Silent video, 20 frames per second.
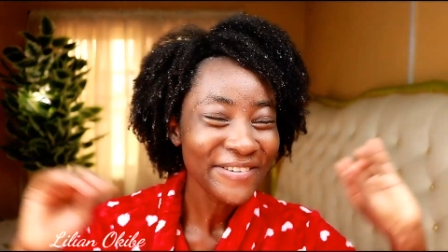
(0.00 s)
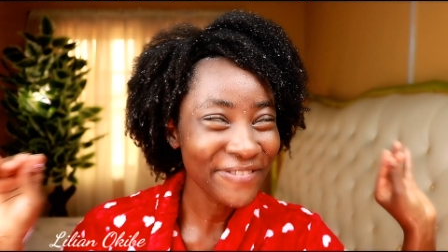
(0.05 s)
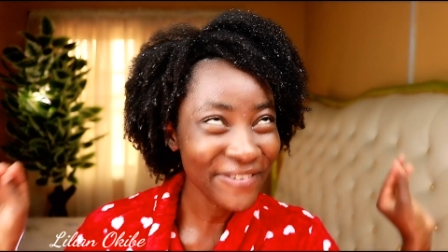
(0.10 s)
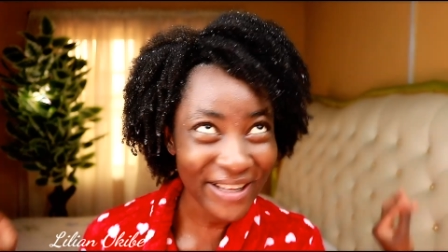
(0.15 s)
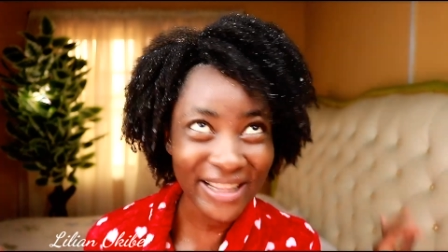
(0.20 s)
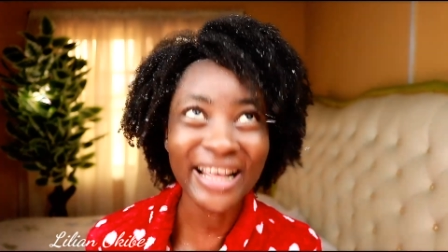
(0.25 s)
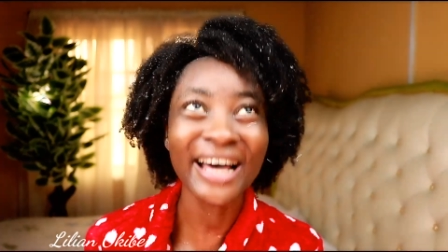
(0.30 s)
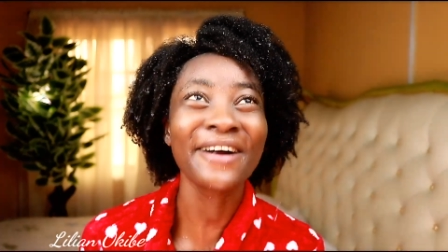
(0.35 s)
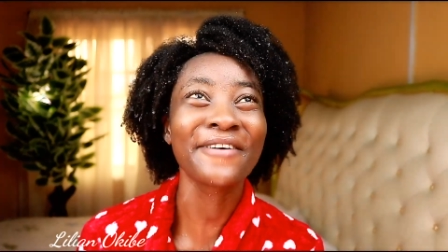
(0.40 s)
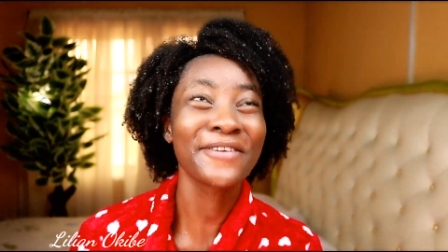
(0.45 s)

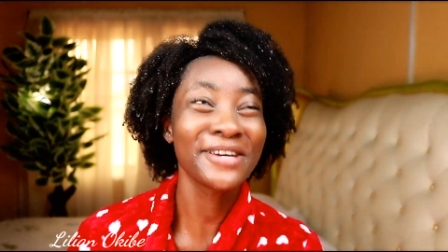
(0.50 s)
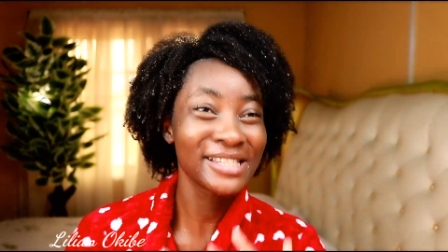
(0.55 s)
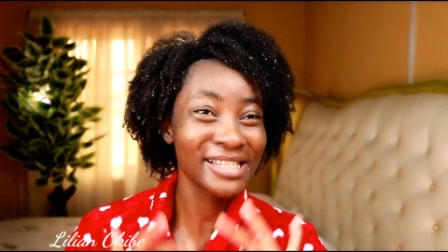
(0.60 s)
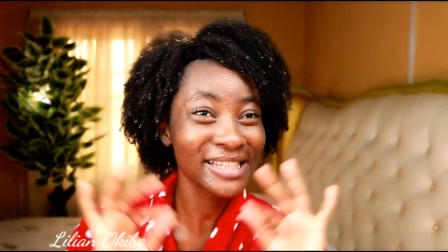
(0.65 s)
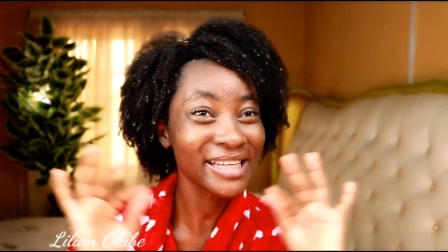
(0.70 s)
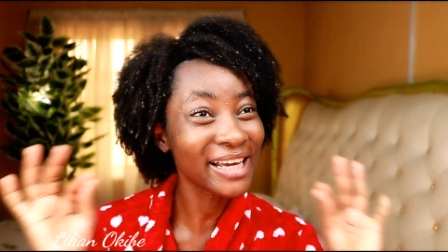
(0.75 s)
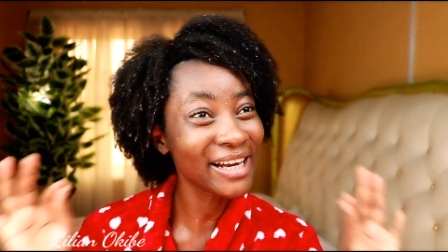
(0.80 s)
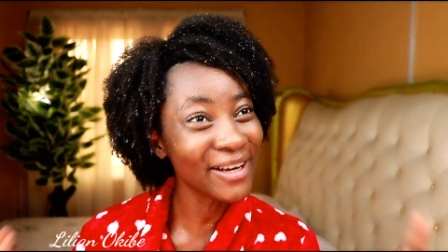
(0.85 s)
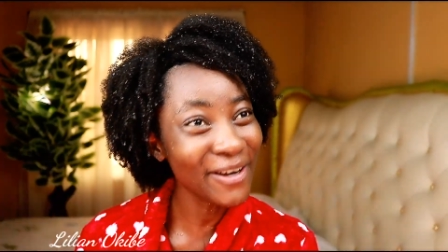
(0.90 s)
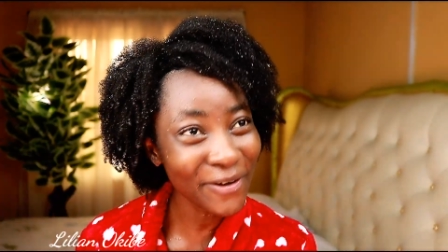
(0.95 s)
for that
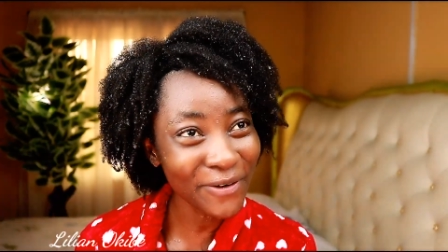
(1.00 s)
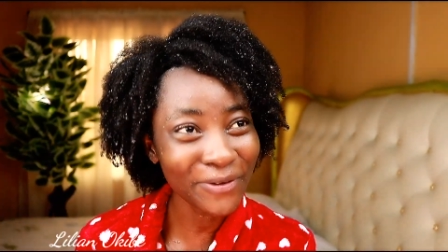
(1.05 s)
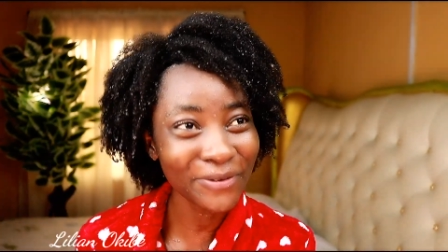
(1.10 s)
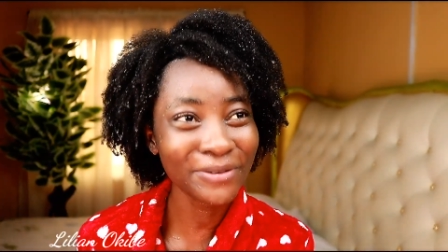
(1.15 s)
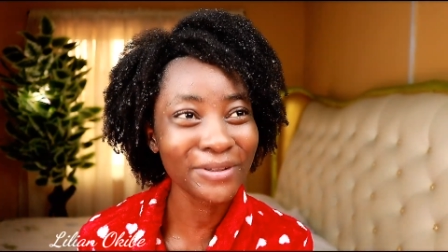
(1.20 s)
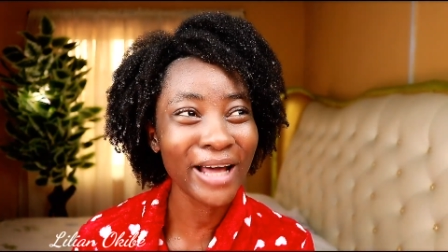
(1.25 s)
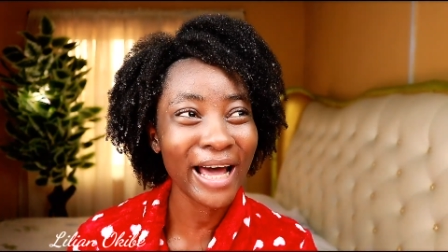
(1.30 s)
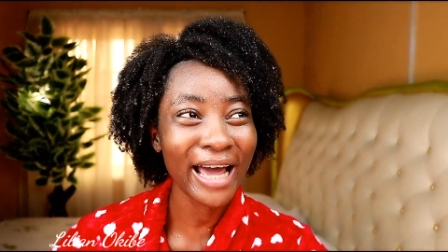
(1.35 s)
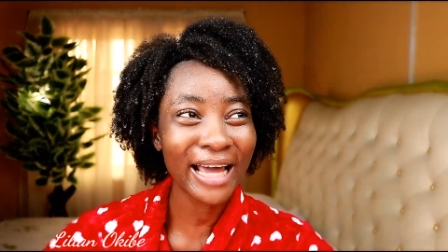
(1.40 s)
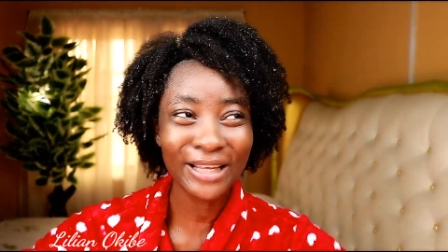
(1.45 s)
reason
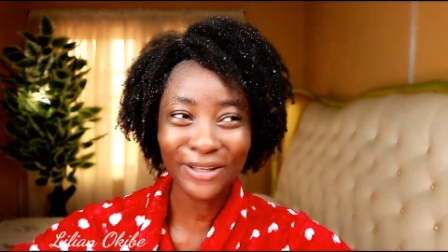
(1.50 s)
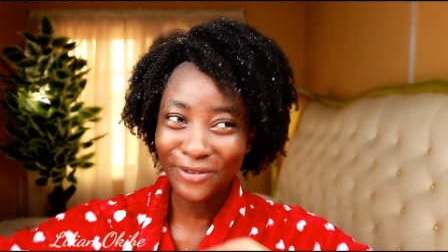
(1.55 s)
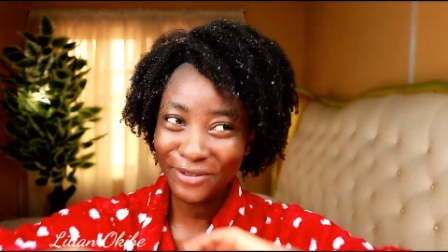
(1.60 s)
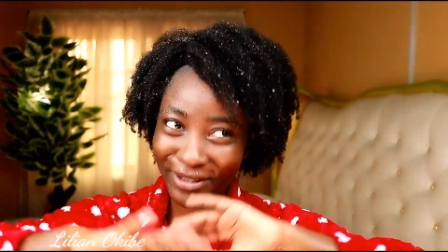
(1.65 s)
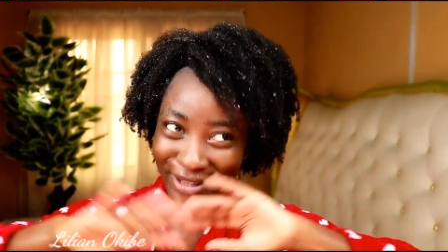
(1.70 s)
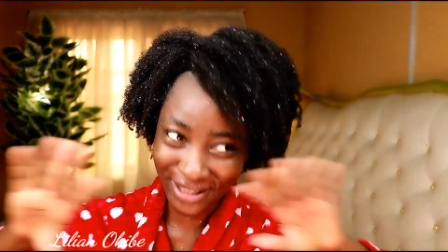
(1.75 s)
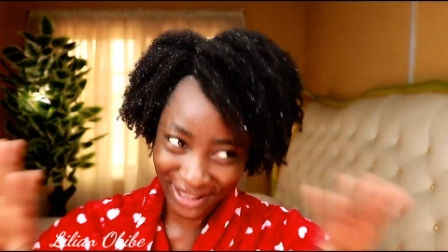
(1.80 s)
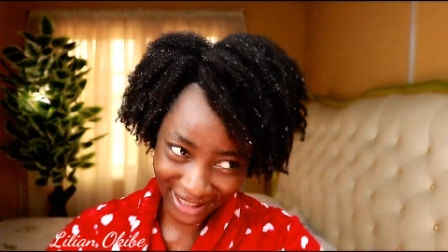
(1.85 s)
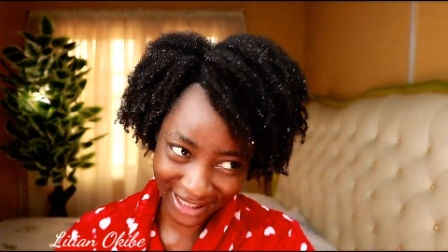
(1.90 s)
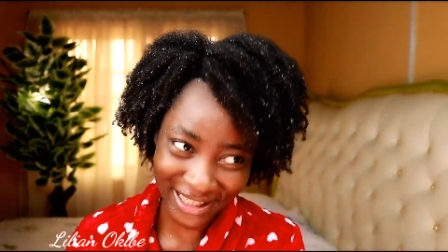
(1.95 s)
alone, I
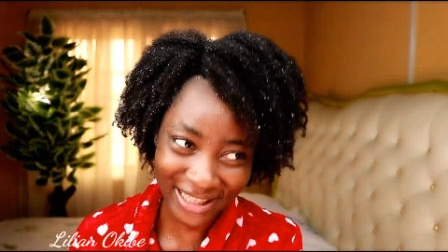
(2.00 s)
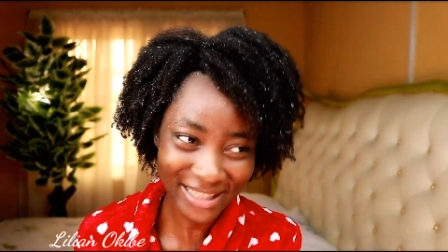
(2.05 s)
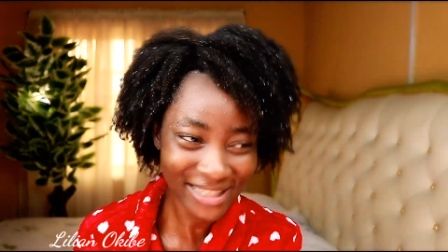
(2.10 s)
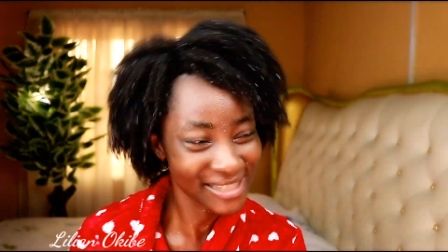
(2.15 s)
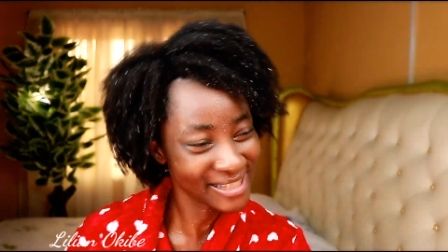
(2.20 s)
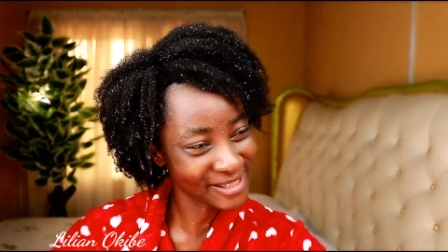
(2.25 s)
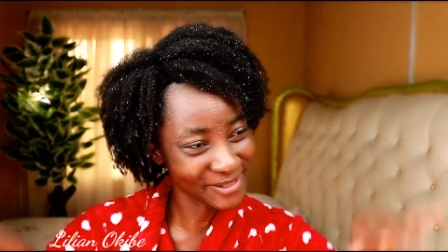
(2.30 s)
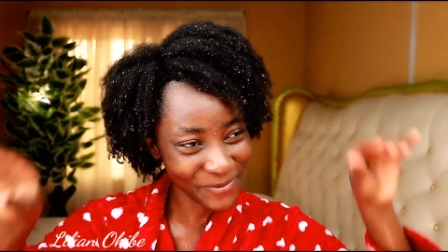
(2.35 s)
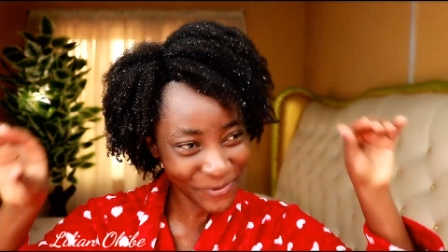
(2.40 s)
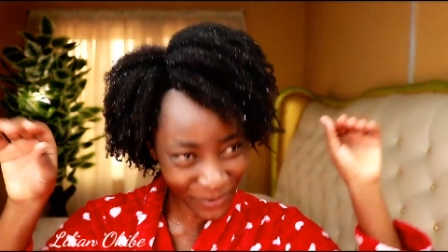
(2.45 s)
don't think
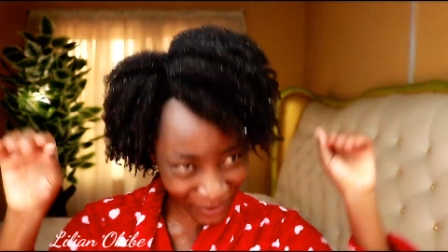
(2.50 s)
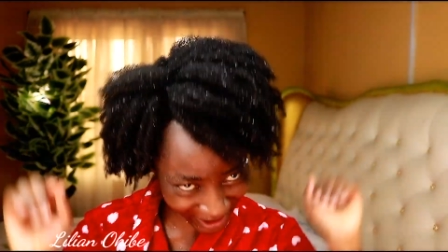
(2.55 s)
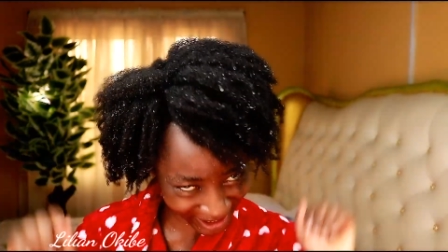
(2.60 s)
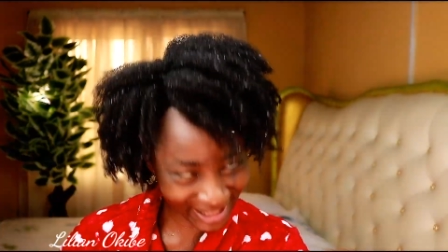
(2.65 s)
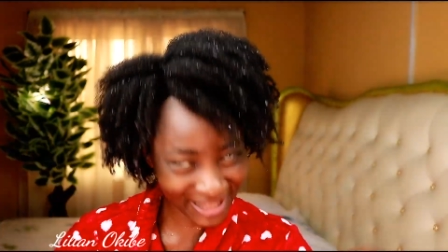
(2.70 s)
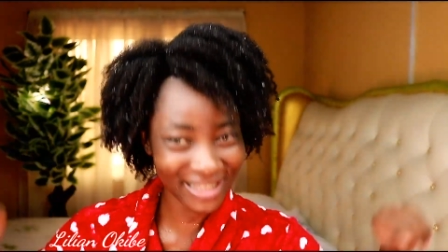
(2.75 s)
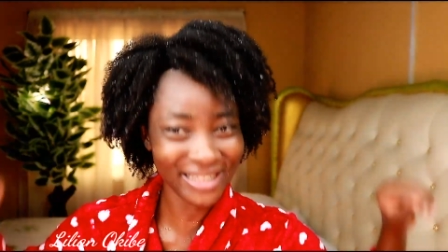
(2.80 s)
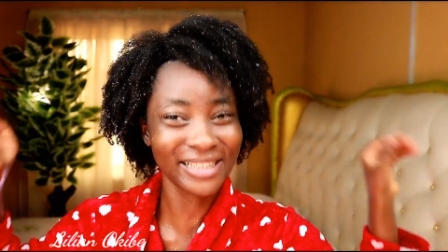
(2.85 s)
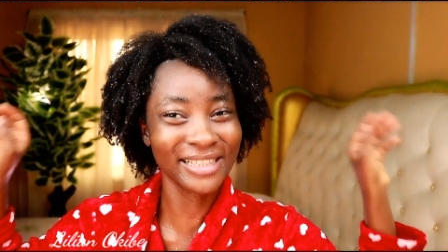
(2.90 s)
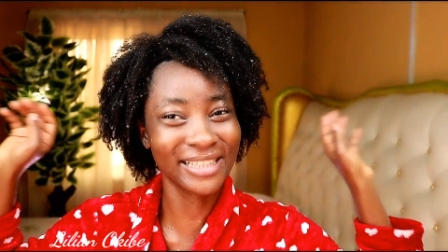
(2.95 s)
it is
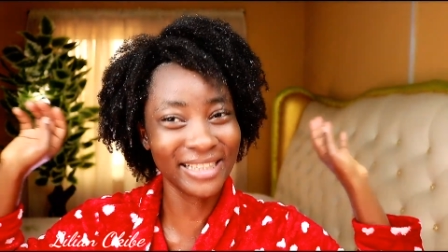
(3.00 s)
worth